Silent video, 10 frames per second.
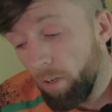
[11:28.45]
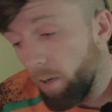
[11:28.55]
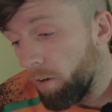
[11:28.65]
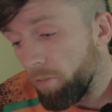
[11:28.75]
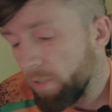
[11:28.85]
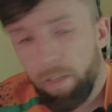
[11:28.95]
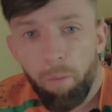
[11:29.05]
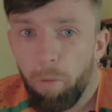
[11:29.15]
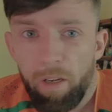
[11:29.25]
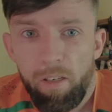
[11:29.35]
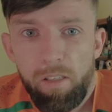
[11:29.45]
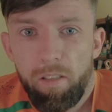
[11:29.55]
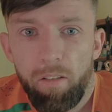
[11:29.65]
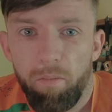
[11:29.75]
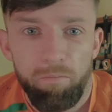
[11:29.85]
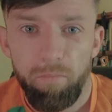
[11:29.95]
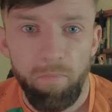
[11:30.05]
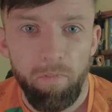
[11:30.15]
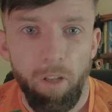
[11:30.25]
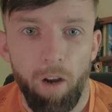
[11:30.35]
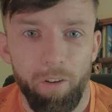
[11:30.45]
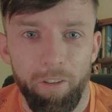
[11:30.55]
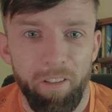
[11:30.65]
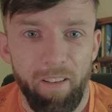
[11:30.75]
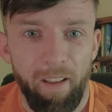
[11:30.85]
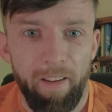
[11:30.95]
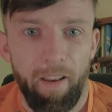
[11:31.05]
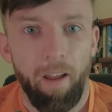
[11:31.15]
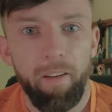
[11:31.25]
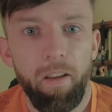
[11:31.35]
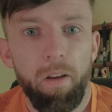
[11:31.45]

obviously I'm biased. I'm not going to deny that,